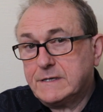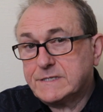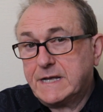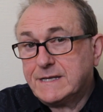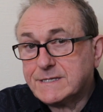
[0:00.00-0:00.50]

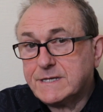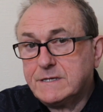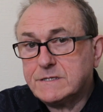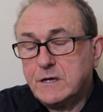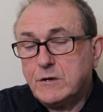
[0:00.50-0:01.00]

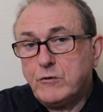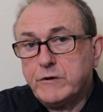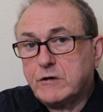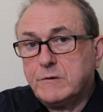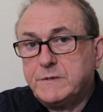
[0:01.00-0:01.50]
senses, or
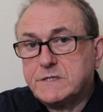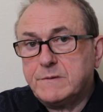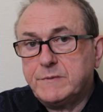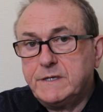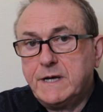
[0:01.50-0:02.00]
it could be
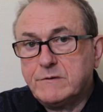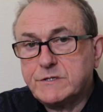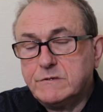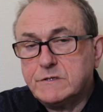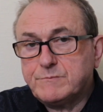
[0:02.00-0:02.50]
somebody
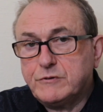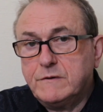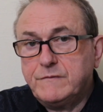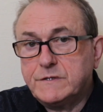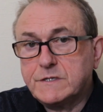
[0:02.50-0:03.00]
else who's
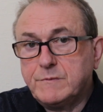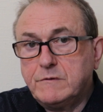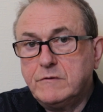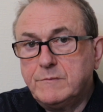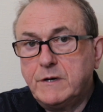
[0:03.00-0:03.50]
proving to be
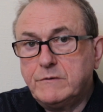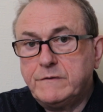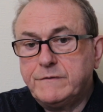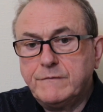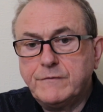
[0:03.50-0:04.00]
remote
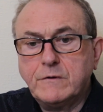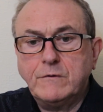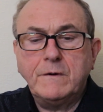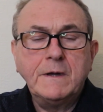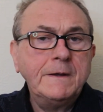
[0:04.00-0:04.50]
and
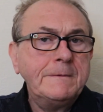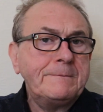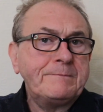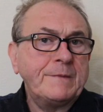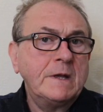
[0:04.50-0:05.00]
difficult.
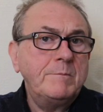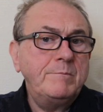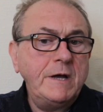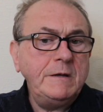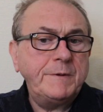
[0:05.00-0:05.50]

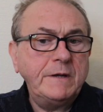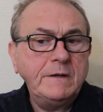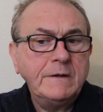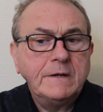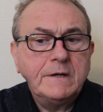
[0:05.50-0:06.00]

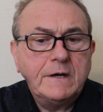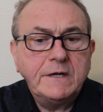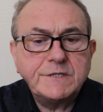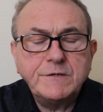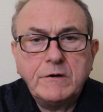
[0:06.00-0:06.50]
Maybe
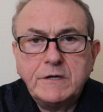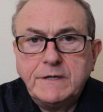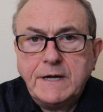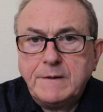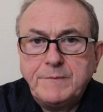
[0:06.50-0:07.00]
It's not going
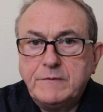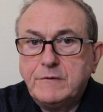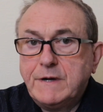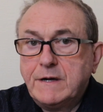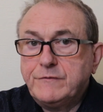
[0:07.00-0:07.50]
to happen
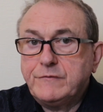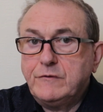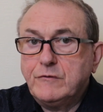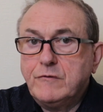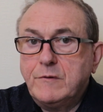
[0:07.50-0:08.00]
around your